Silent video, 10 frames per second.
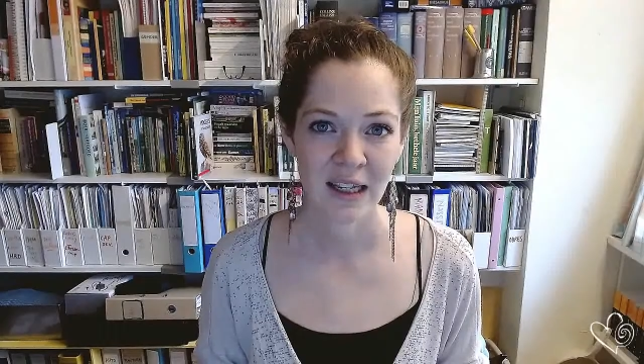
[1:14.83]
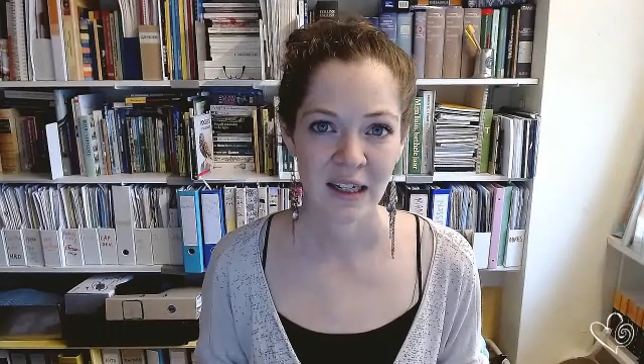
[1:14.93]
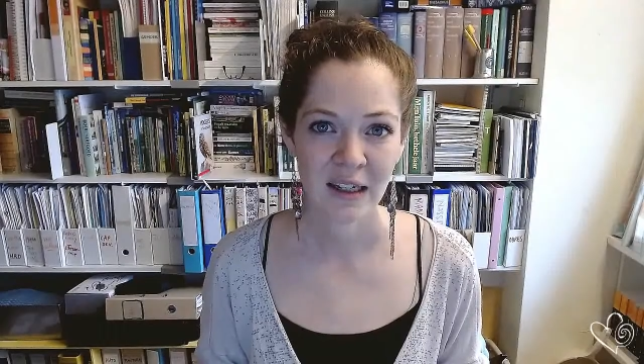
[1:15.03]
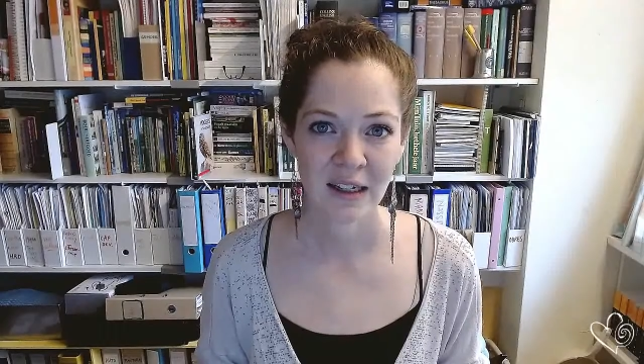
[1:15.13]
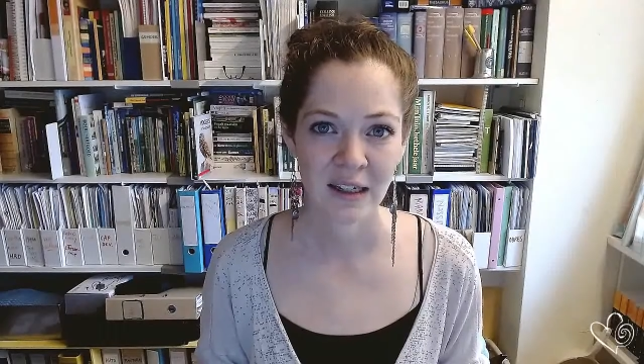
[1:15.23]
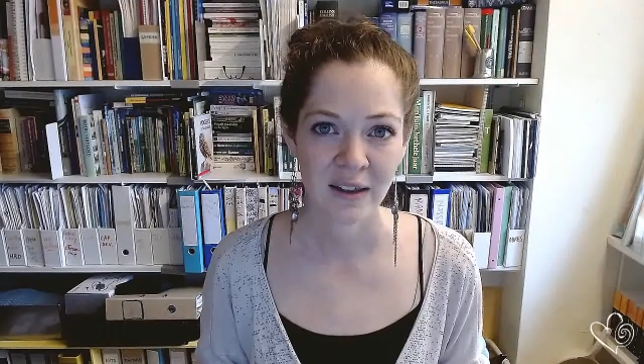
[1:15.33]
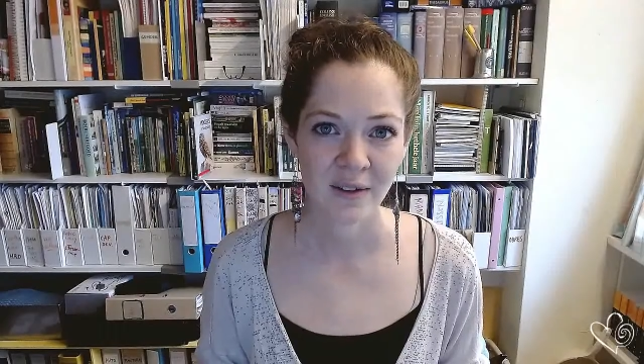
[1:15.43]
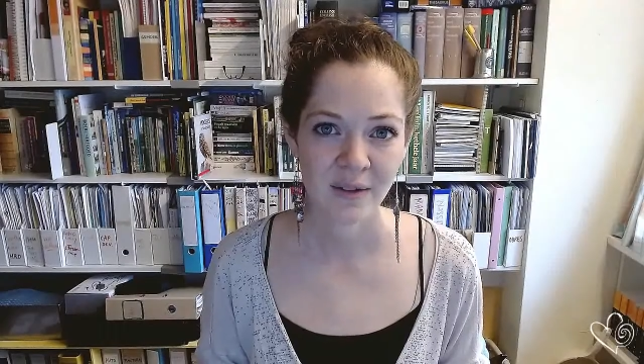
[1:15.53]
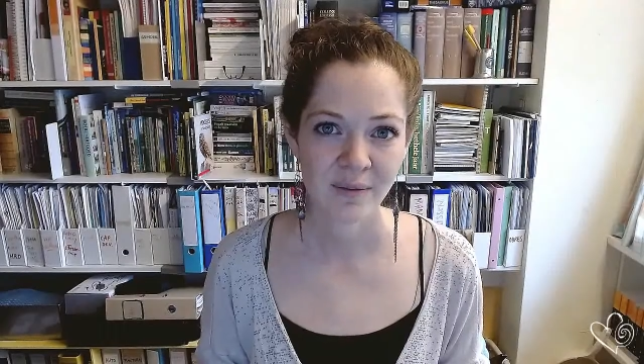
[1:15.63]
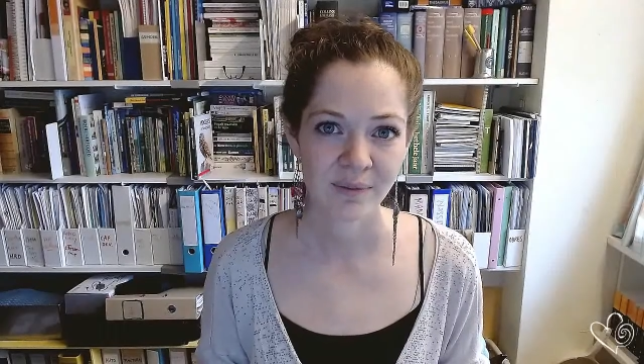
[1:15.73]
uh,
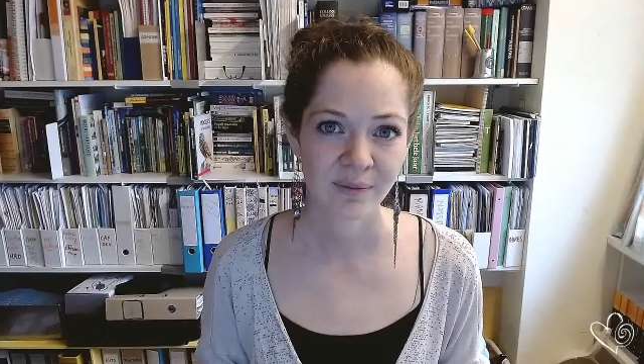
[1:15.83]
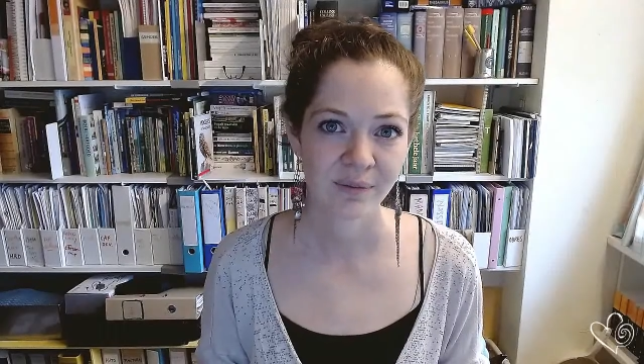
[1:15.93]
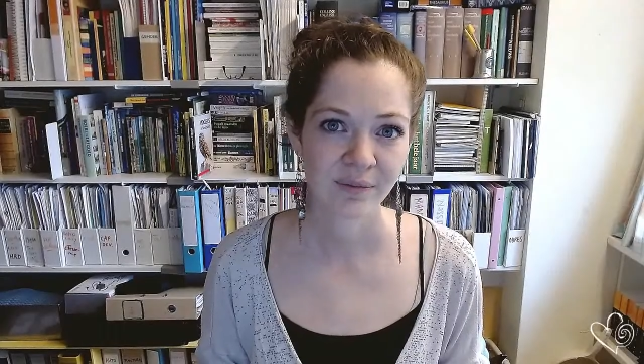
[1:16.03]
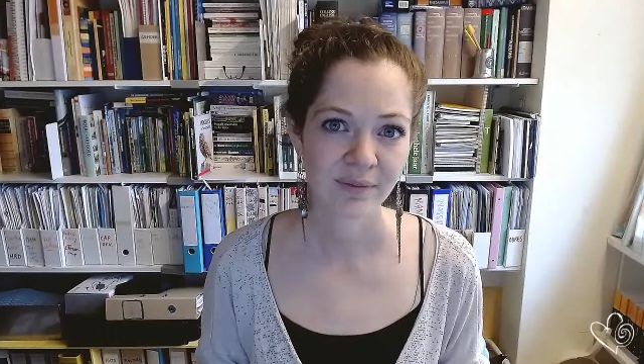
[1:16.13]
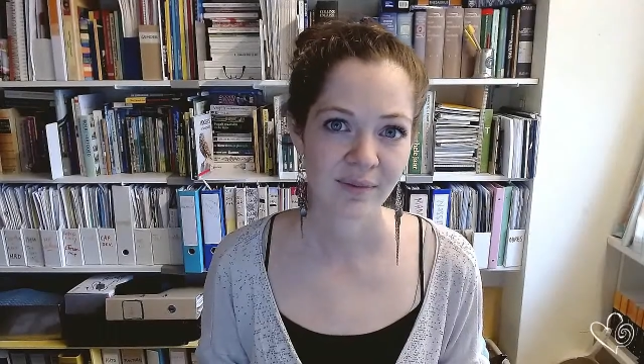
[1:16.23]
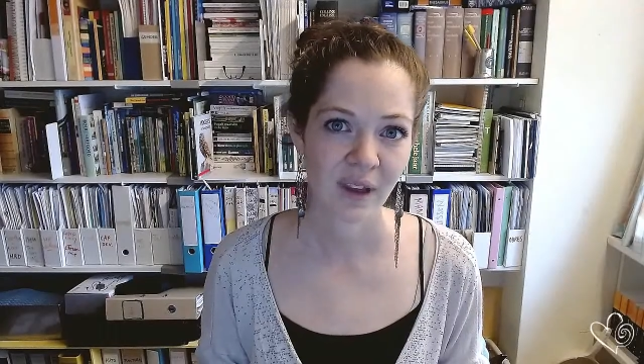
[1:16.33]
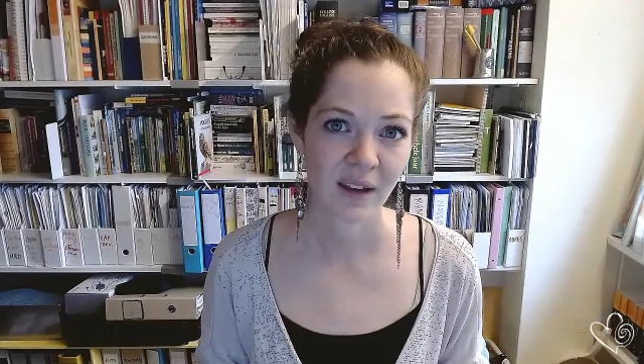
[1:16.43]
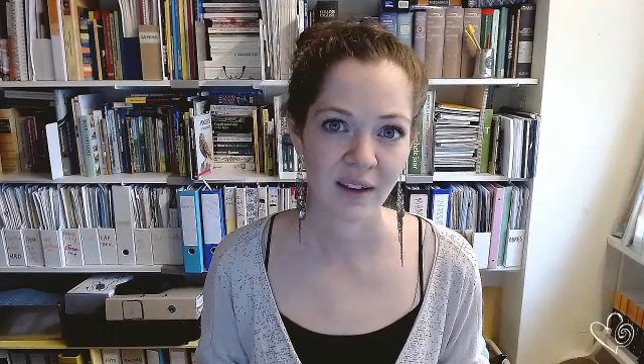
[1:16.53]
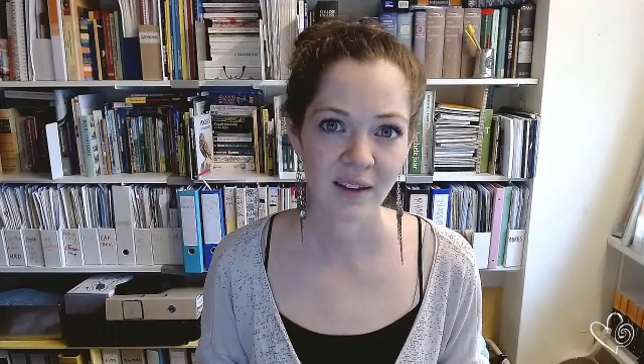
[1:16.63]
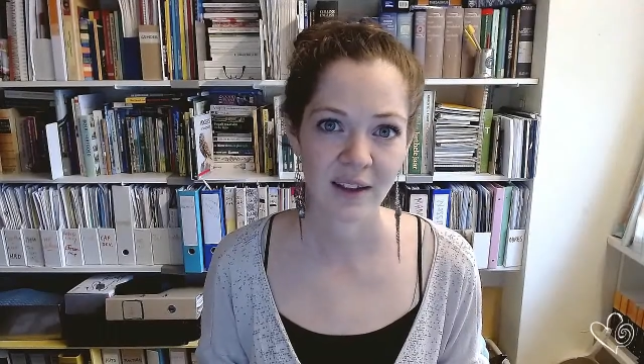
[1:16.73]

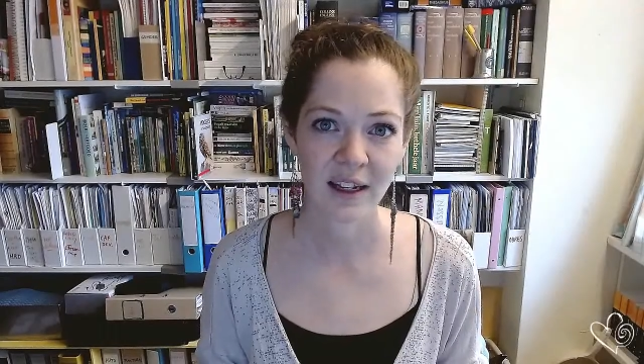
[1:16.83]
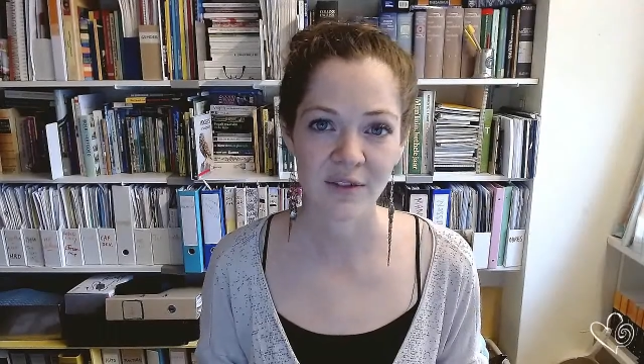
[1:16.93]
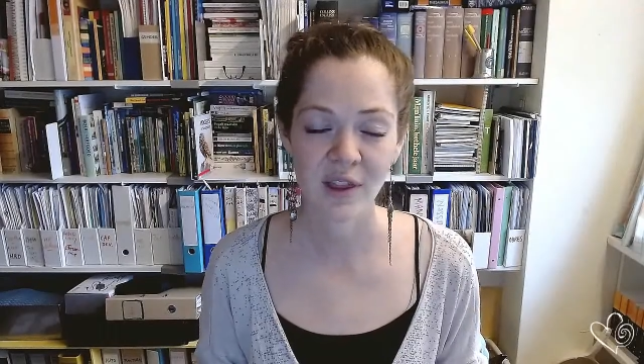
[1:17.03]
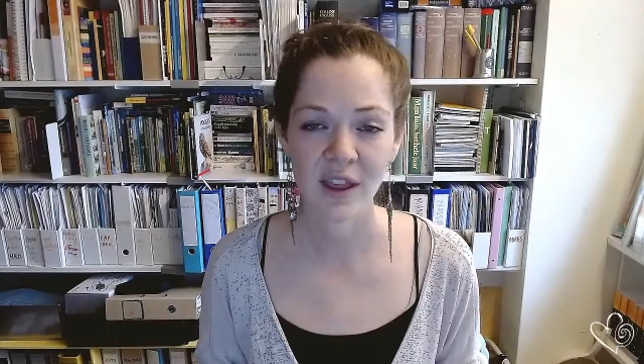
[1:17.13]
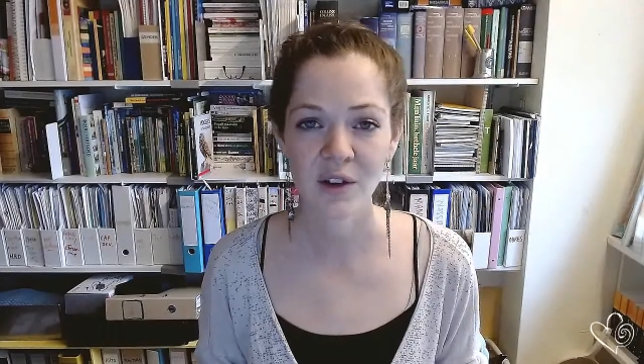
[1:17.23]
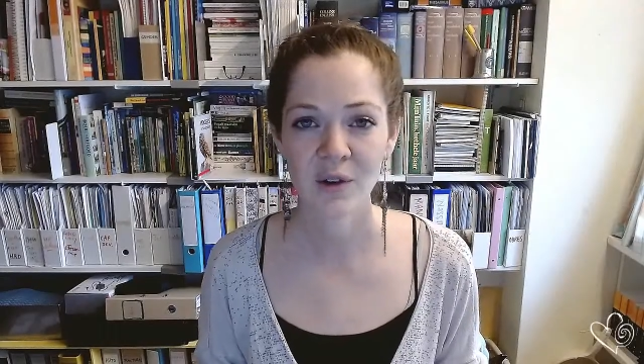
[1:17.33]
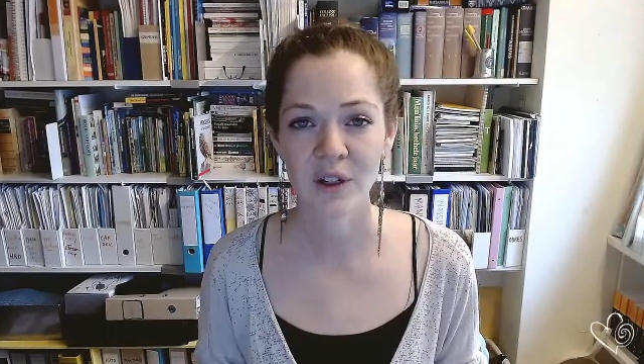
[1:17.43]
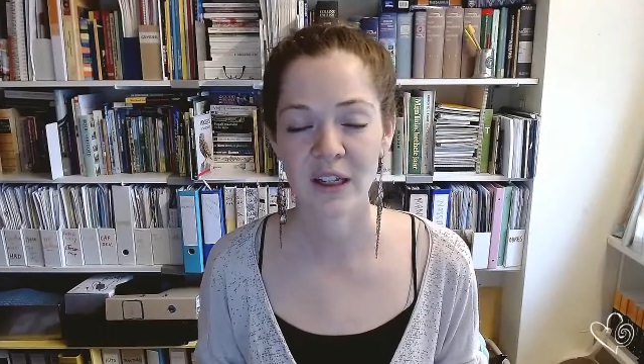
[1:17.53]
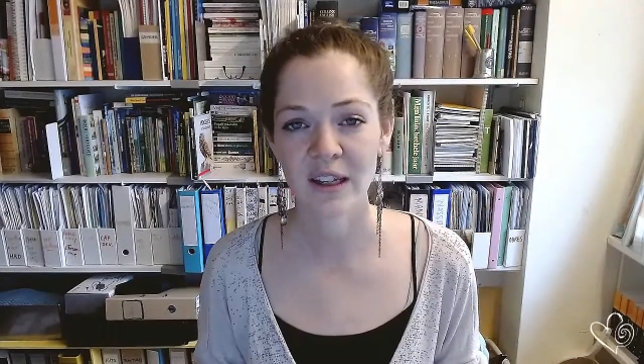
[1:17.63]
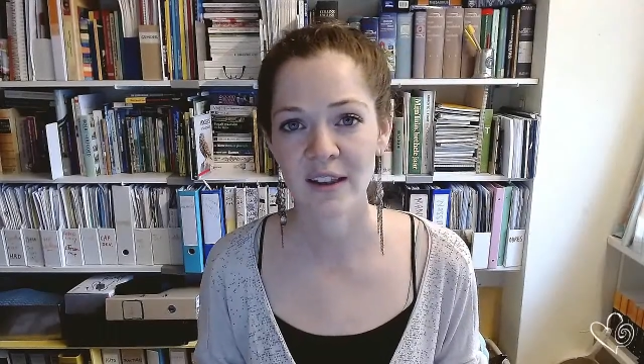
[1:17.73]
um, dealing with
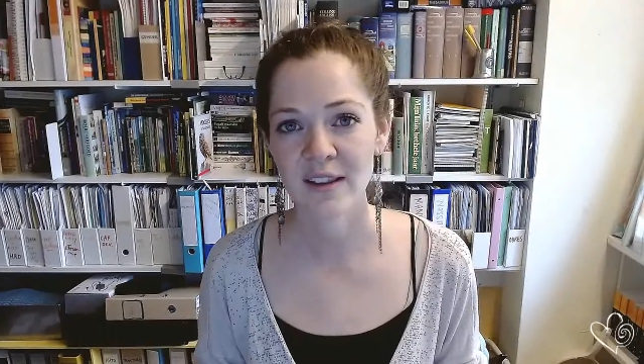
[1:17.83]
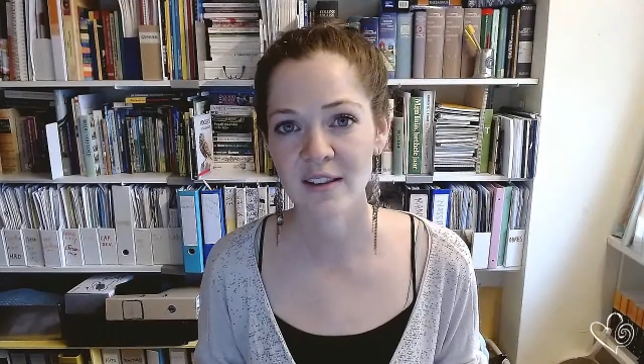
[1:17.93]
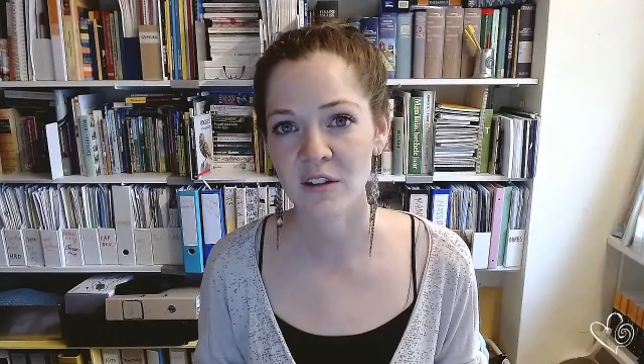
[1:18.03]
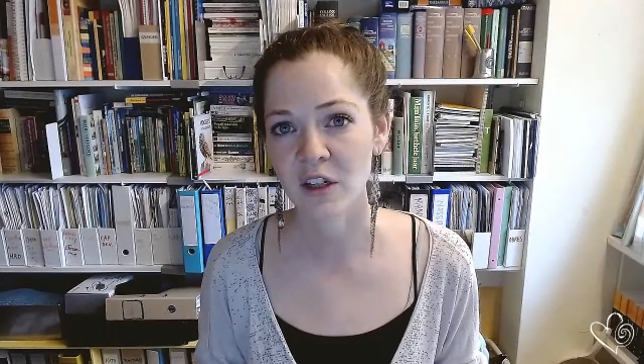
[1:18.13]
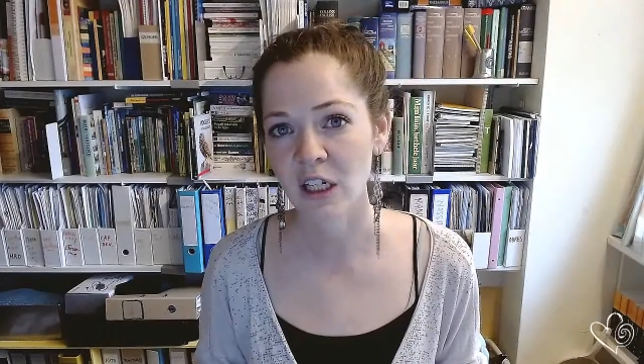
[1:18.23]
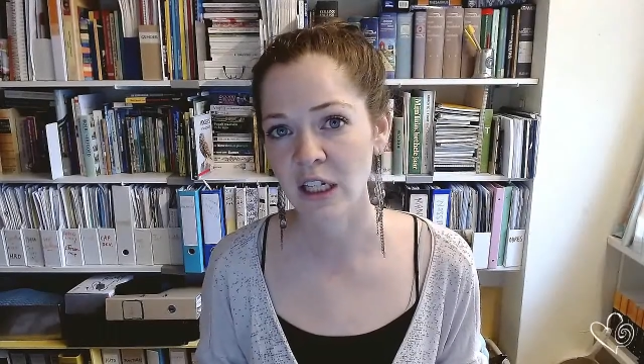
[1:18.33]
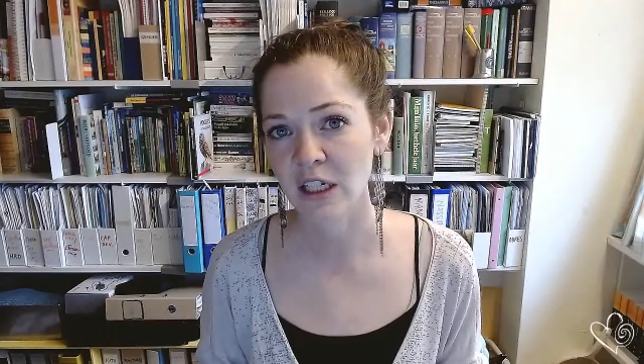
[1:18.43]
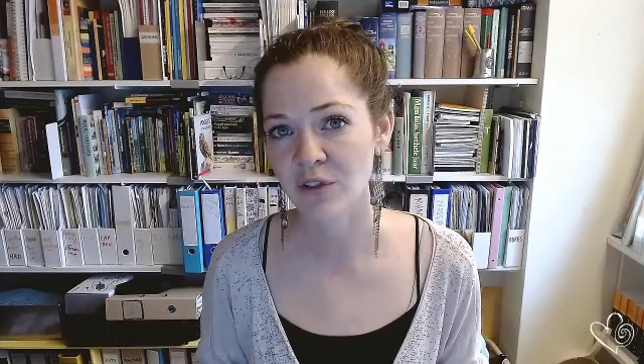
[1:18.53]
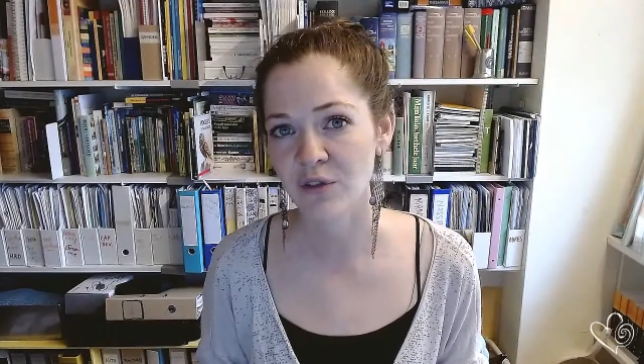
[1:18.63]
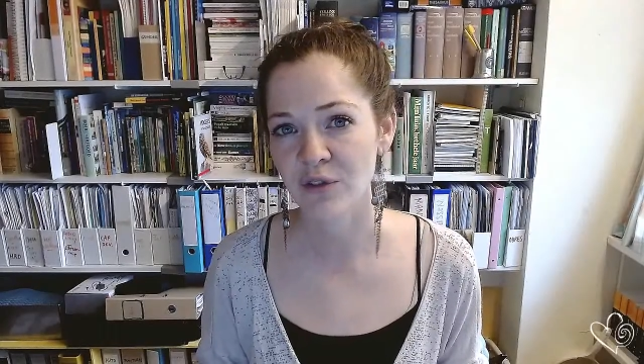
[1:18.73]
illness,
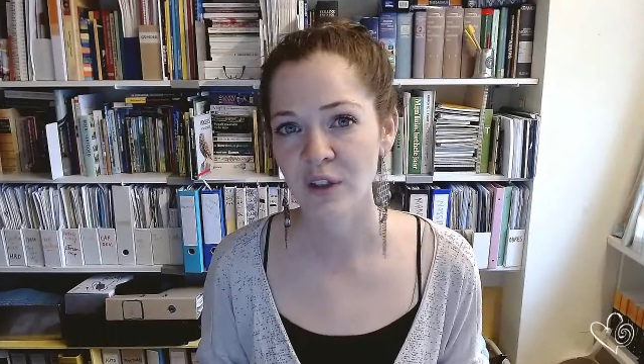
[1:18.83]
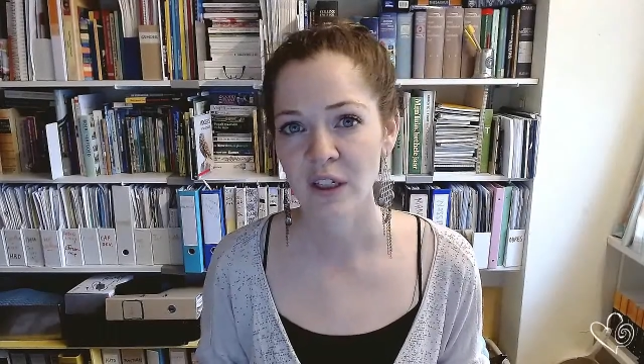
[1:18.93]
grief,